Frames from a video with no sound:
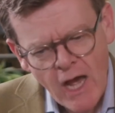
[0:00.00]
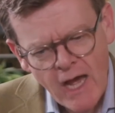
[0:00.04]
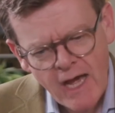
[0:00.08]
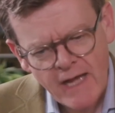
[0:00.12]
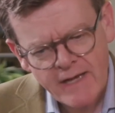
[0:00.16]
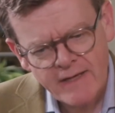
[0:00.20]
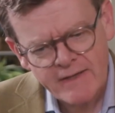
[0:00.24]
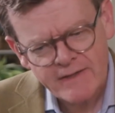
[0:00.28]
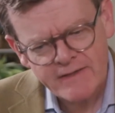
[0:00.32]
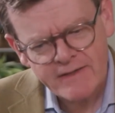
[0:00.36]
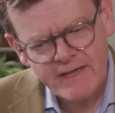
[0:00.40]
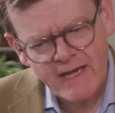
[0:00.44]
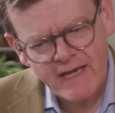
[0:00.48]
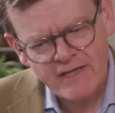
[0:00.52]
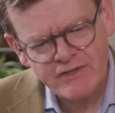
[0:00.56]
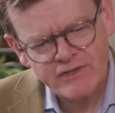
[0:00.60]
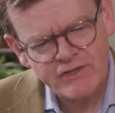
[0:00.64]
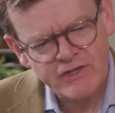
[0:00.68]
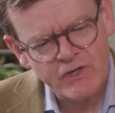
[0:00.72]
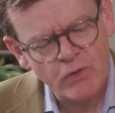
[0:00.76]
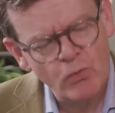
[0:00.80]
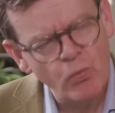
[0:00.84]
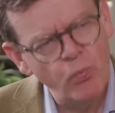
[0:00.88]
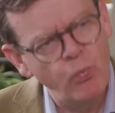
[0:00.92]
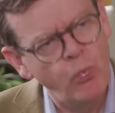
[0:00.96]
and
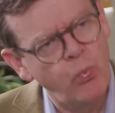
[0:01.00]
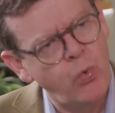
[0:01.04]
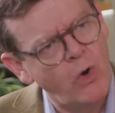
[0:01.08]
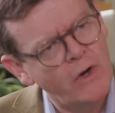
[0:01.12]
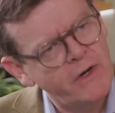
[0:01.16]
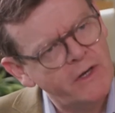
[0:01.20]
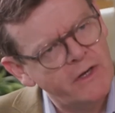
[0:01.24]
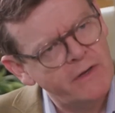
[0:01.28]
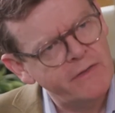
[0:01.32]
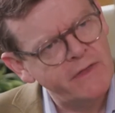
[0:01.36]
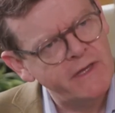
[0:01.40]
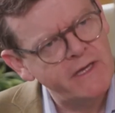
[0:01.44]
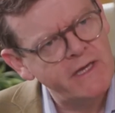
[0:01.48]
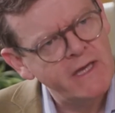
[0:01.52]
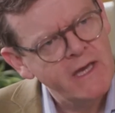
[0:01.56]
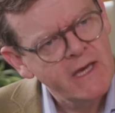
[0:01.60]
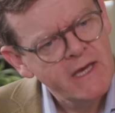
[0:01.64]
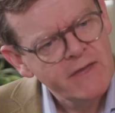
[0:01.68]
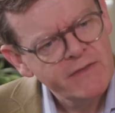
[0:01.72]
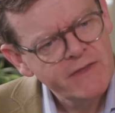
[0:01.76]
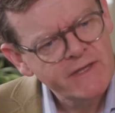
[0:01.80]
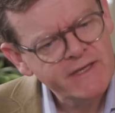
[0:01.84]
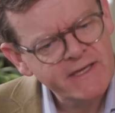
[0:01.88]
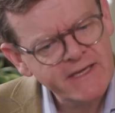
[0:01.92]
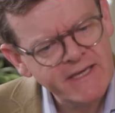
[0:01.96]
ask you, what are the
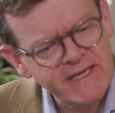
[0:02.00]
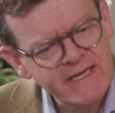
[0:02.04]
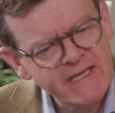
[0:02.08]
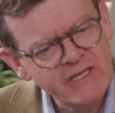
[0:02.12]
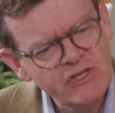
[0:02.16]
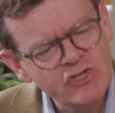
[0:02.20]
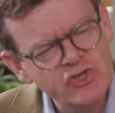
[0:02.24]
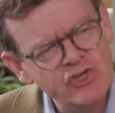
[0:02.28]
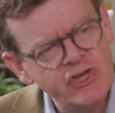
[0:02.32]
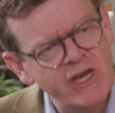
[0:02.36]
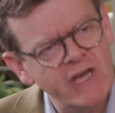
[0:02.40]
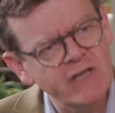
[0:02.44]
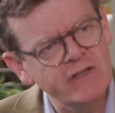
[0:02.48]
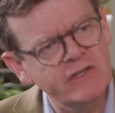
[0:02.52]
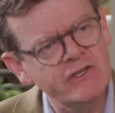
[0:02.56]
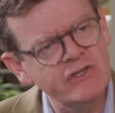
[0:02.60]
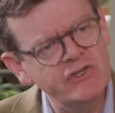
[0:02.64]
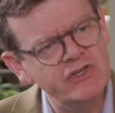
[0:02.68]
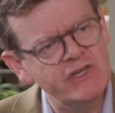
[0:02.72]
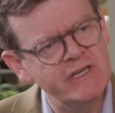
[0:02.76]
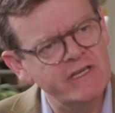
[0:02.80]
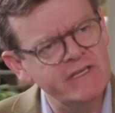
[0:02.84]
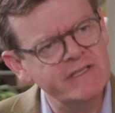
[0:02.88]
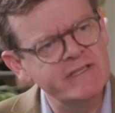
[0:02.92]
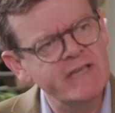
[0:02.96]
key
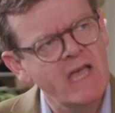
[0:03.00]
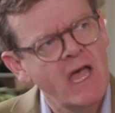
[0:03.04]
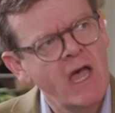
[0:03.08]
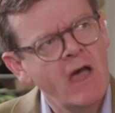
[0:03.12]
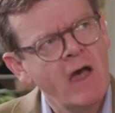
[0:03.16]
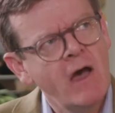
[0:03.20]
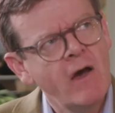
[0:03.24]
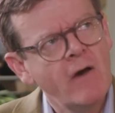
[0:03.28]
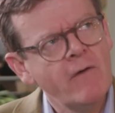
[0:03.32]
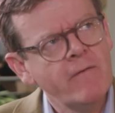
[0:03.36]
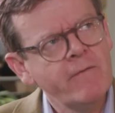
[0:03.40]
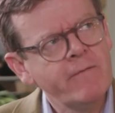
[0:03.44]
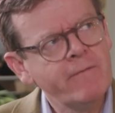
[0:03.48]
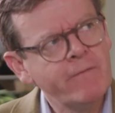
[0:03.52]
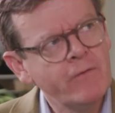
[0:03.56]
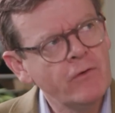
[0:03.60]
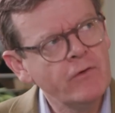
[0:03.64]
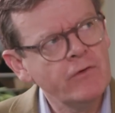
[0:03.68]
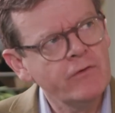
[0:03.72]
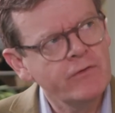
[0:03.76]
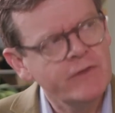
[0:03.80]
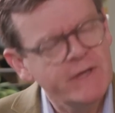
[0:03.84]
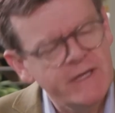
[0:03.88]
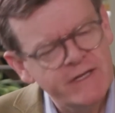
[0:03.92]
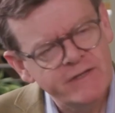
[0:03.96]
challenges
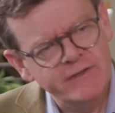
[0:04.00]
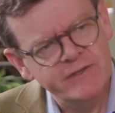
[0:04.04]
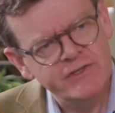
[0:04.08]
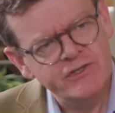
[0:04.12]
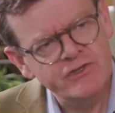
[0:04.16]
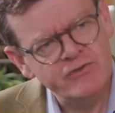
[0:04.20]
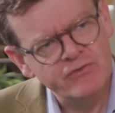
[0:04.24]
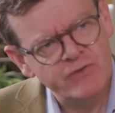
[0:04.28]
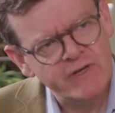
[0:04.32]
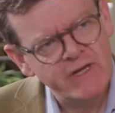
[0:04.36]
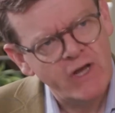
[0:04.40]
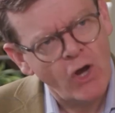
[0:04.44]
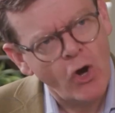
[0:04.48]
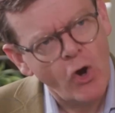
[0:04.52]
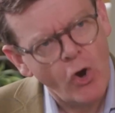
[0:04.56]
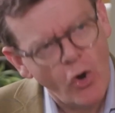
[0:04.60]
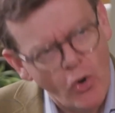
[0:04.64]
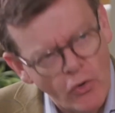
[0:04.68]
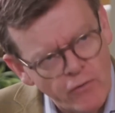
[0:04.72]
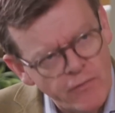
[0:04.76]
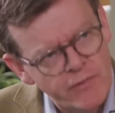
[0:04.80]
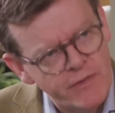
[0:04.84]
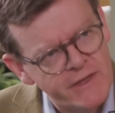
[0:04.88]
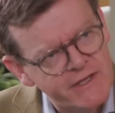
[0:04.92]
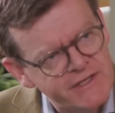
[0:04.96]
for the industry
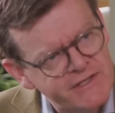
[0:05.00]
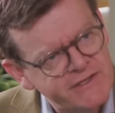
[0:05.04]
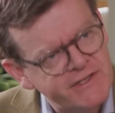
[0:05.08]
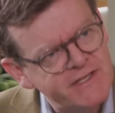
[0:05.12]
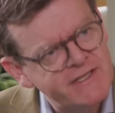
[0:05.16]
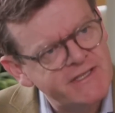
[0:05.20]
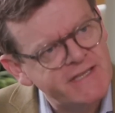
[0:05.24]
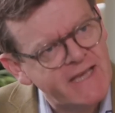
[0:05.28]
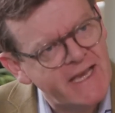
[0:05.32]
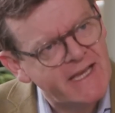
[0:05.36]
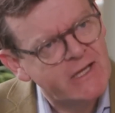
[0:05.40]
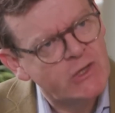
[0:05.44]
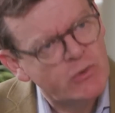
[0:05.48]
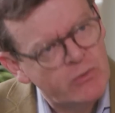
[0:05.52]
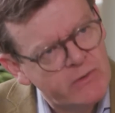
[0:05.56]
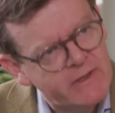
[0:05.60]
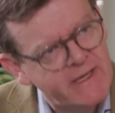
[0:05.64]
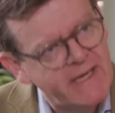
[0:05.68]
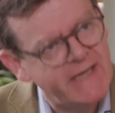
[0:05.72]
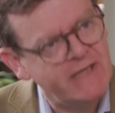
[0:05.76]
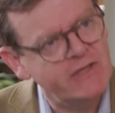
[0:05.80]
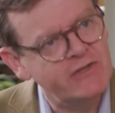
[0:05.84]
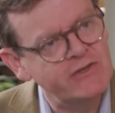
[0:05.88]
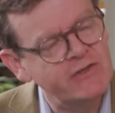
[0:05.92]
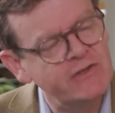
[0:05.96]
on this
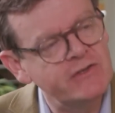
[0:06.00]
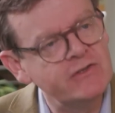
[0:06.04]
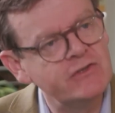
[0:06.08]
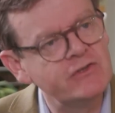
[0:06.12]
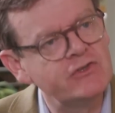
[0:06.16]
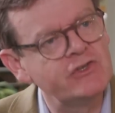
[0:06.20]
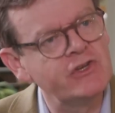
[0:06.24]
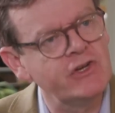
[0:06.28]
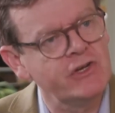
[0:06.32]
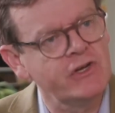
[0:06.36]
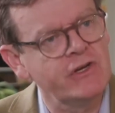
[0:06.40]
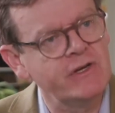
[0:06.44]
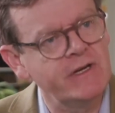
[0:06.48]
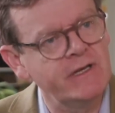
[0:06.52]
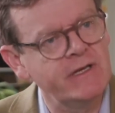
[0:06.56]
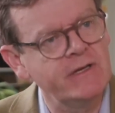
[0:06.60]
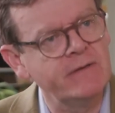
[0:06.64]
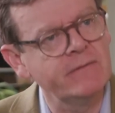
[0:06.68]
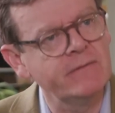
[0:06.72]
disaggregation journey?